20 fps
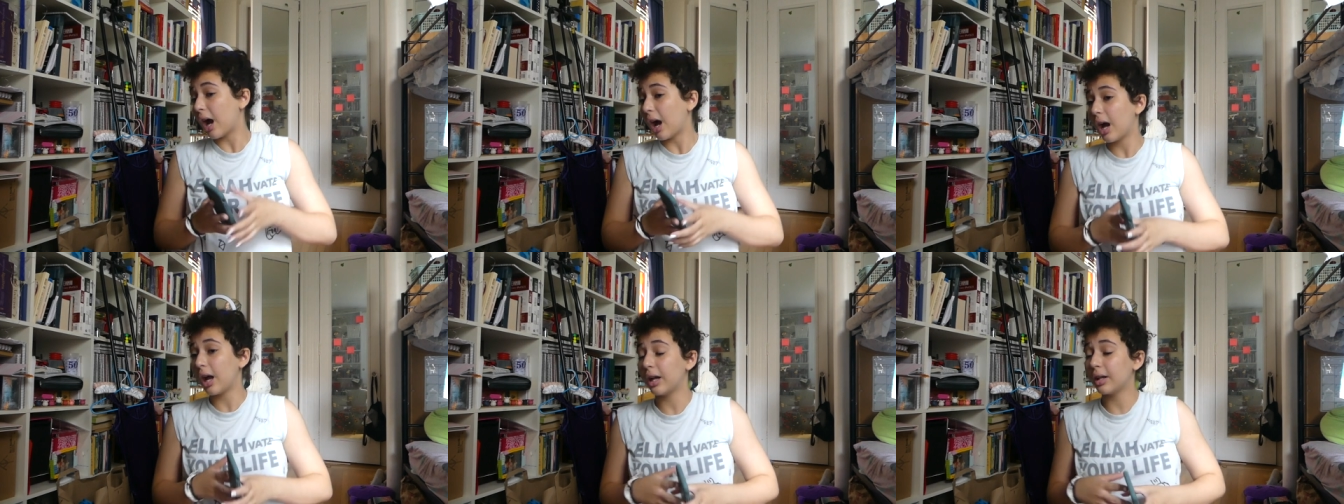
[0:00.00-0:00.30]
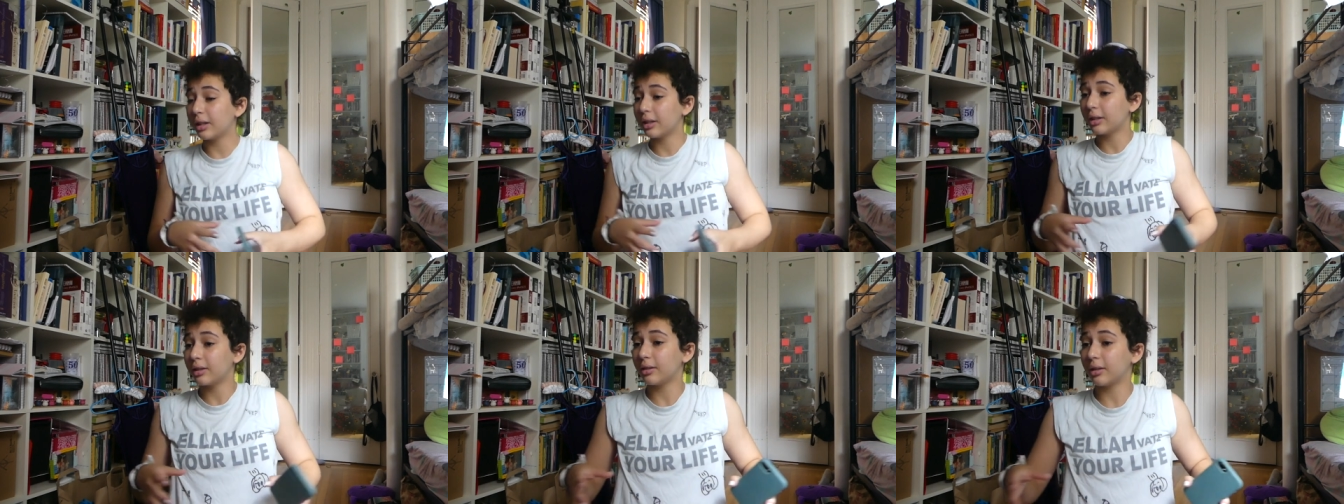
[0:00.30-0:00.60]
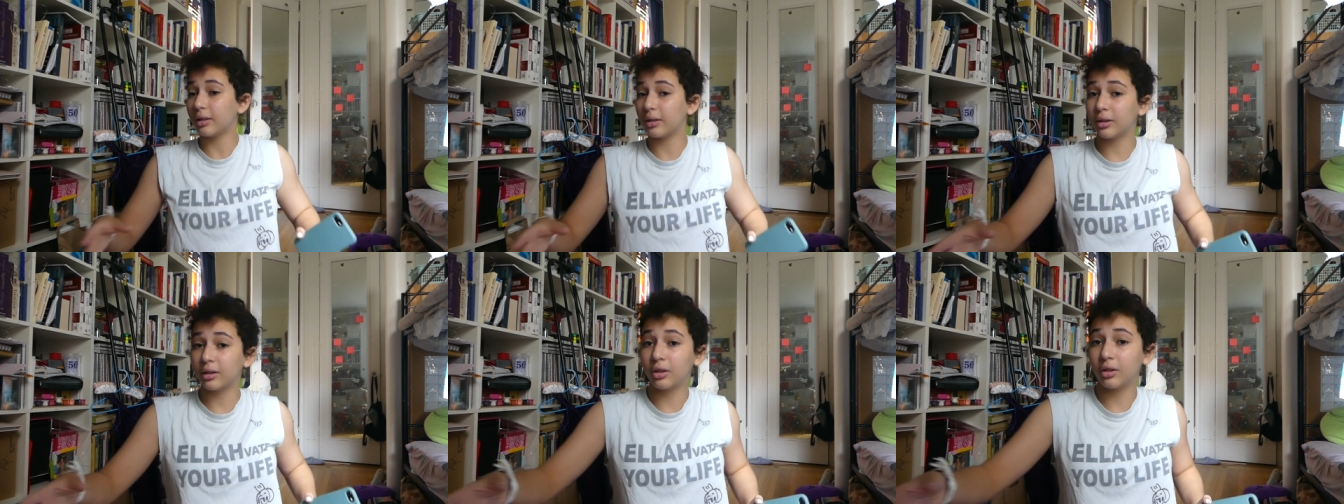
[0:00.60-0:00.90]
I
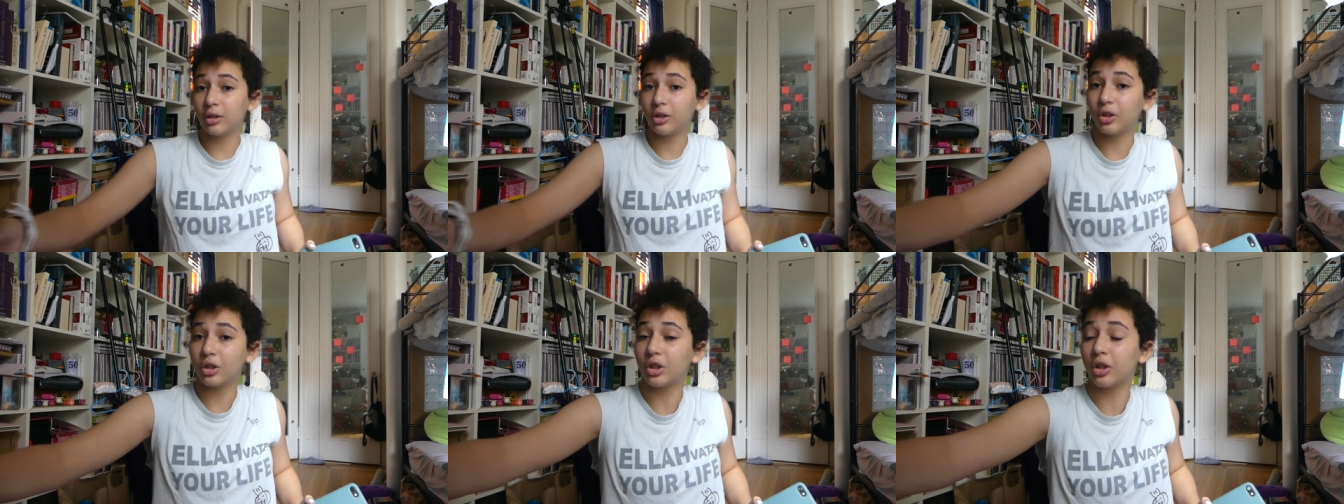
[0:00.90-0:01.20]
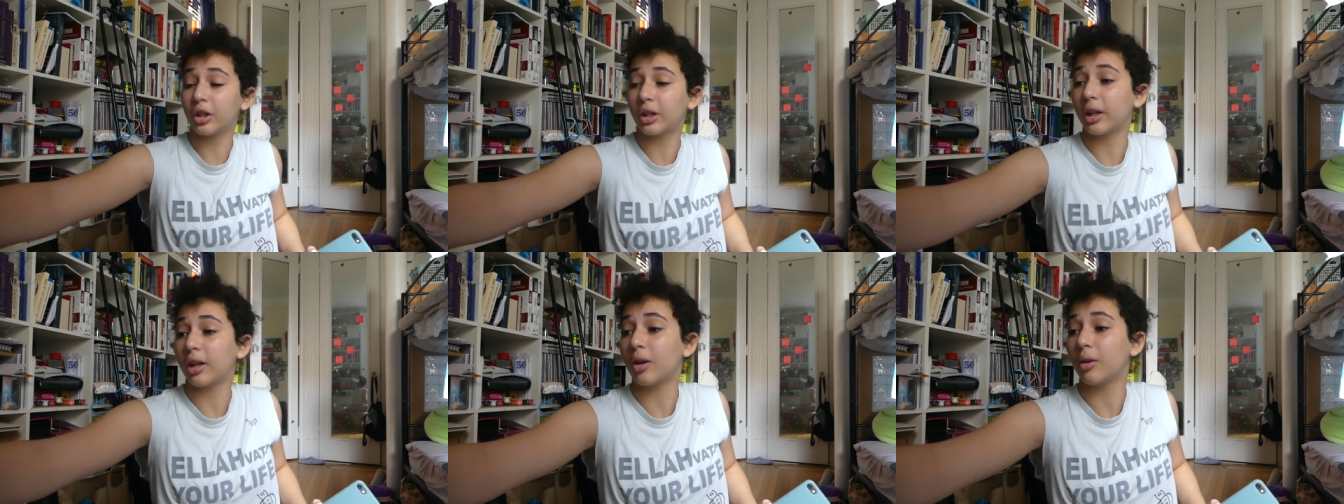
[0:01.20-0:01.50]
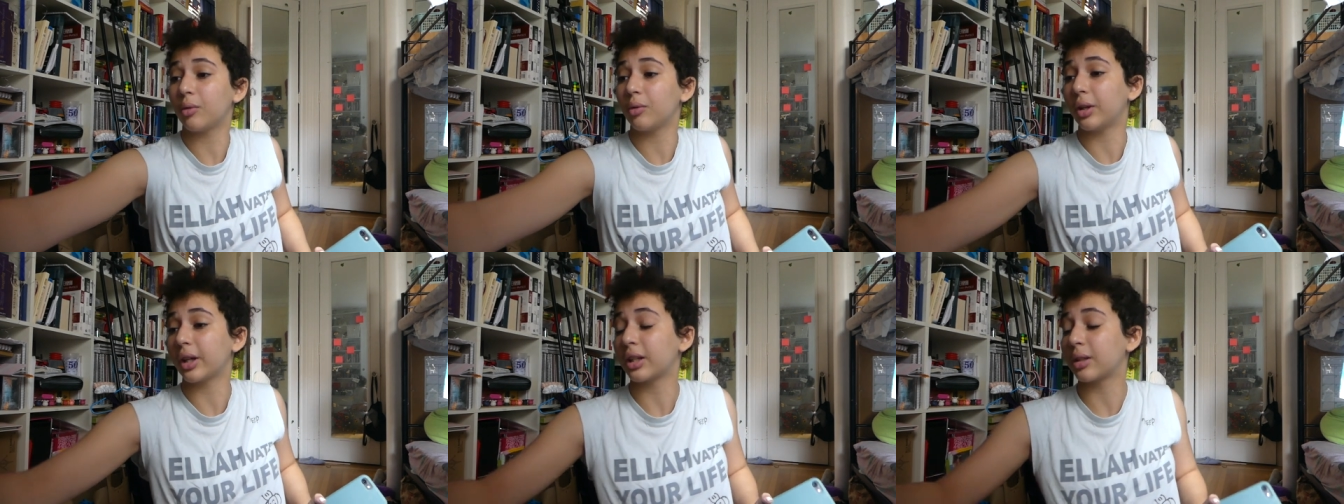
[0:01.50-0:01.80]
literally just looking
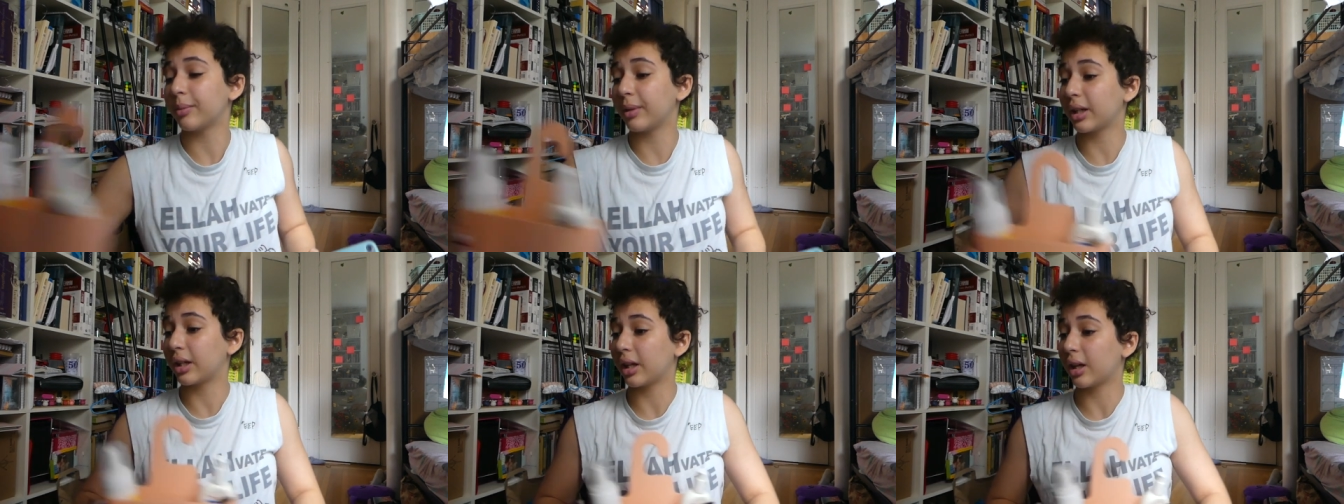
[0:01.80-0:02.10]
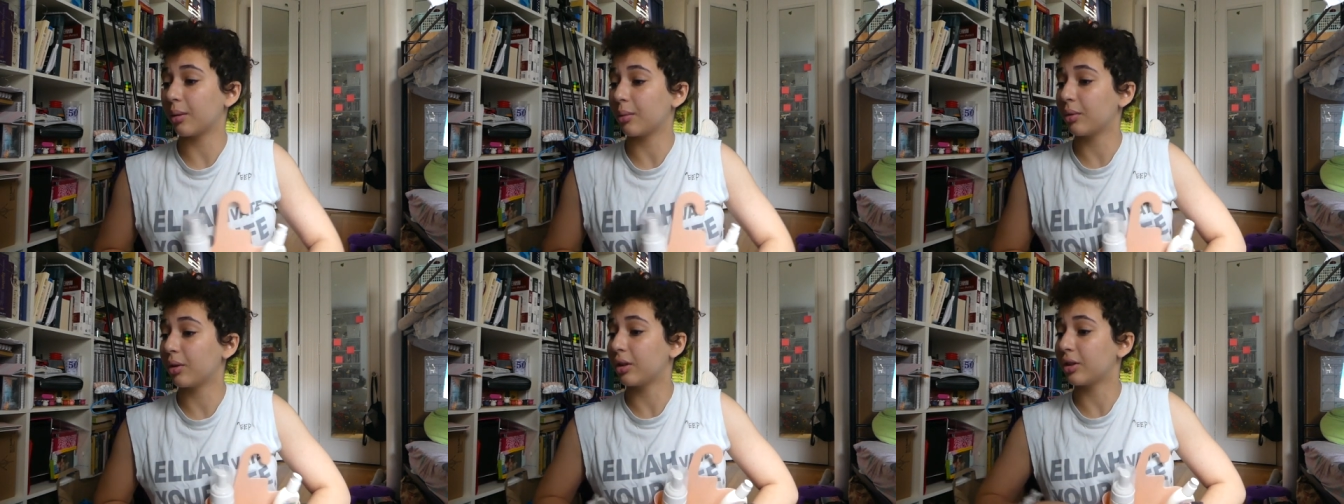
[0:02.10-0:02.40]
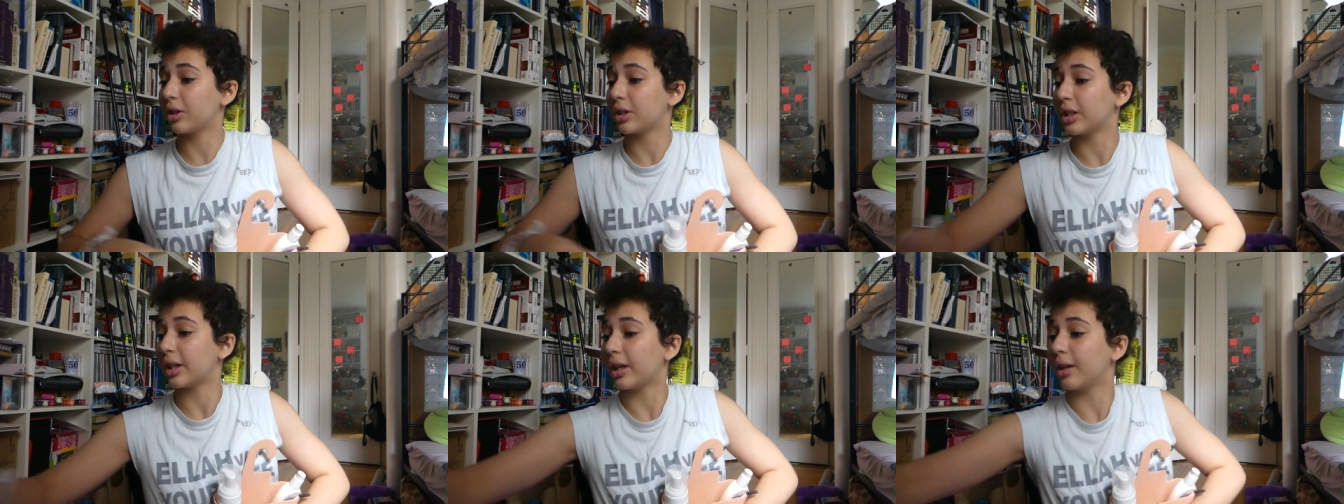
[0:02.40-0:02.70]
up next to my camera, I
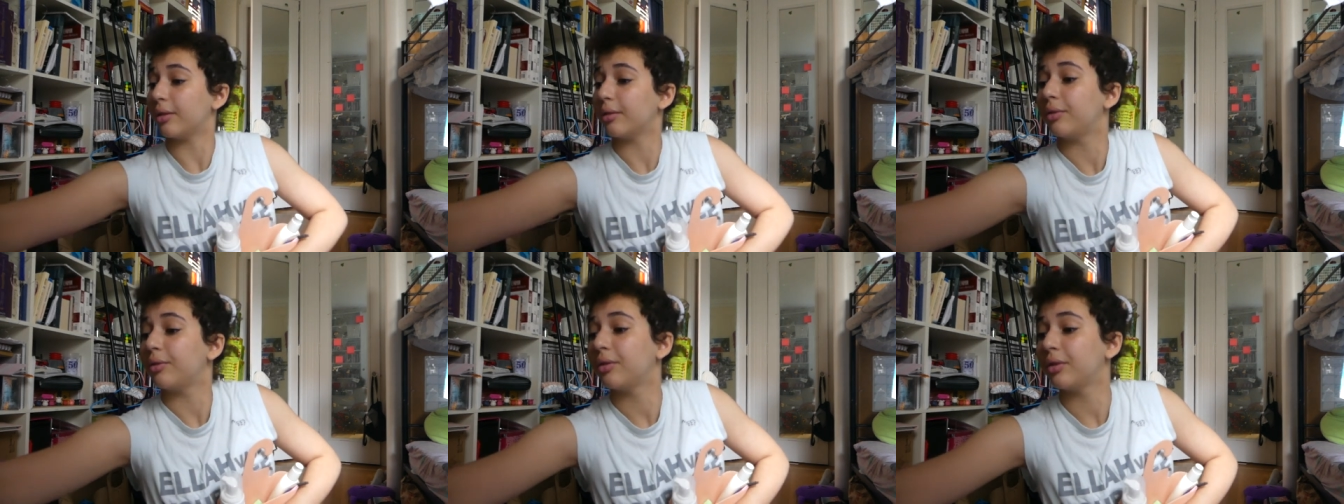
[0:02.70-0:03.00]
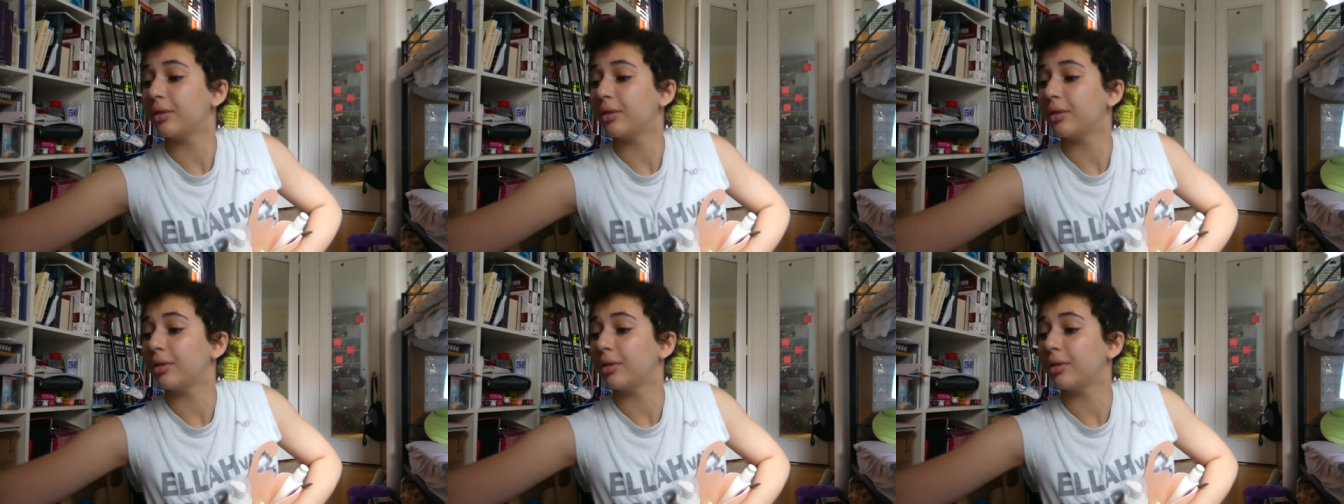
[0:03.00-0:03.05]
just have